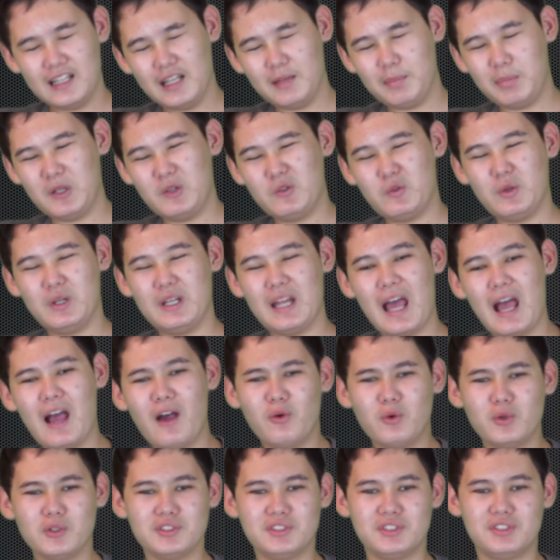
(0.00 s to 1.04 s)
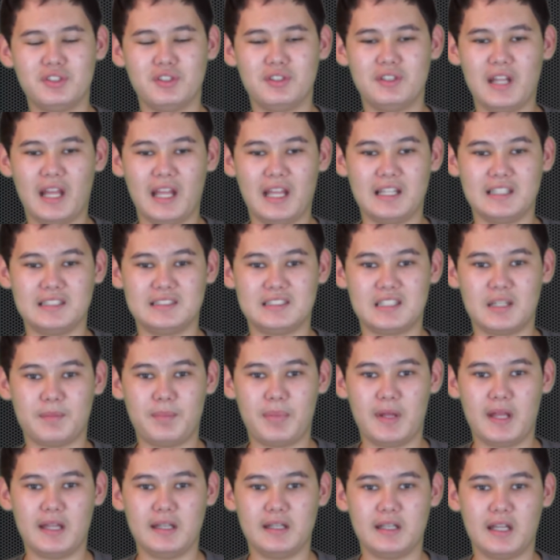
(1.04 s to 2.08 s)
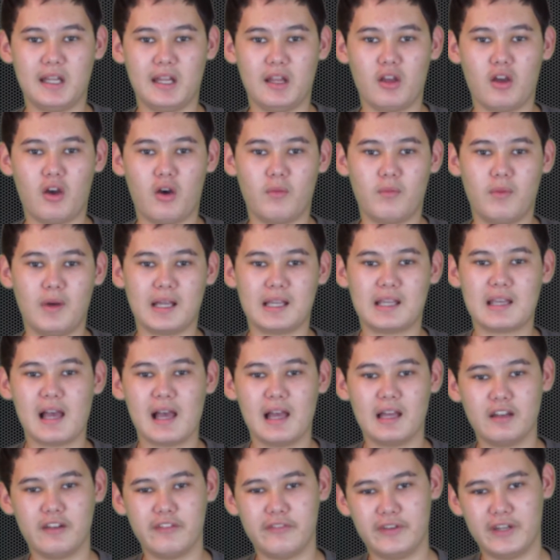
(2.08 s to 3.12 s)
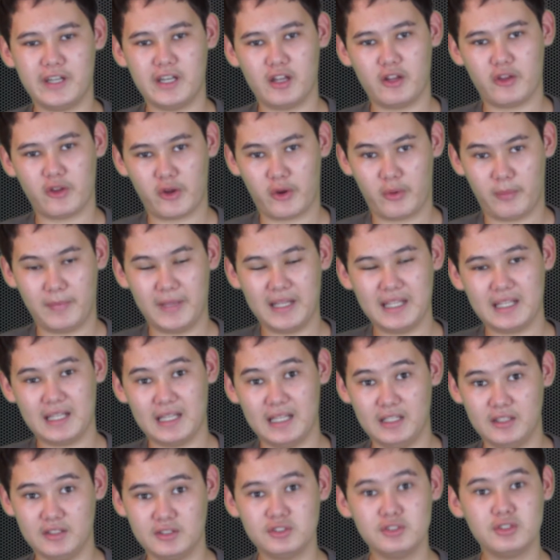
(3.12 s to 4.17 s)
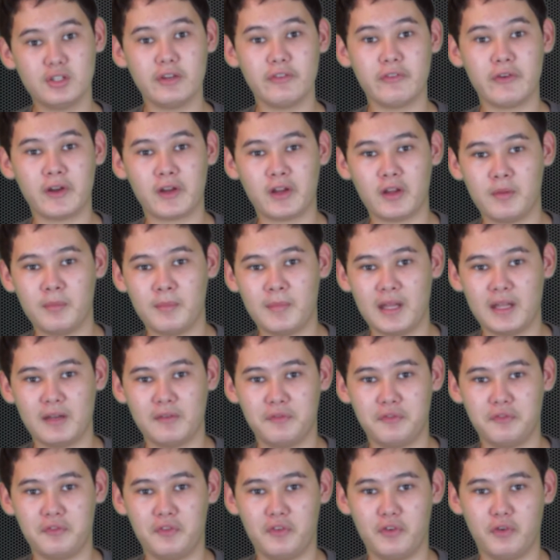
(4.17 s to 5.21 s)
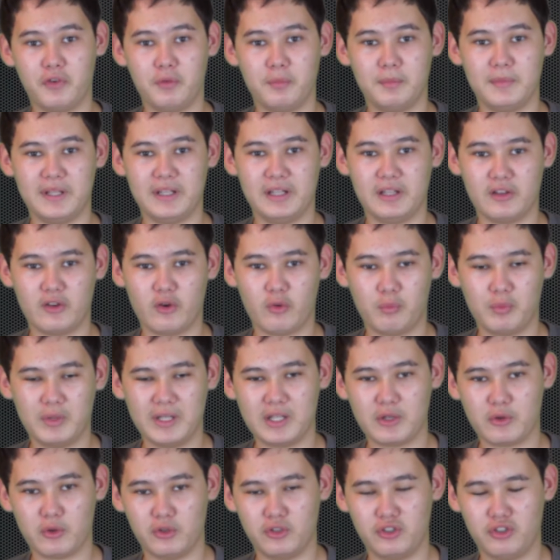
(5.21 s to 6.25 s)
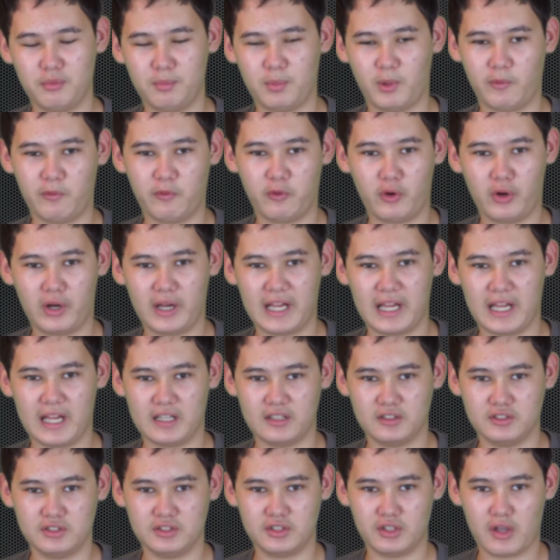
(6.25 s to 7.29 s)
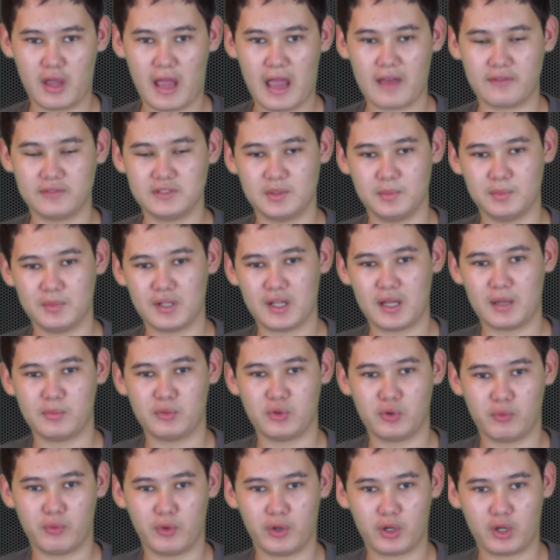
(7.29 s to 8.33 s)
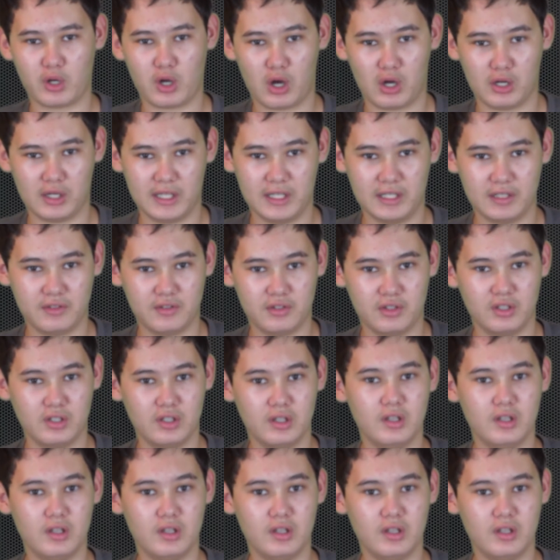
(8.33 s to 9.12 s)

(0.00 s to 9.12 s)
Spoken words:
take between hours to days depending on what kind of video you're making, so I recommend filming a week or two beforehand so you have some time to work on it.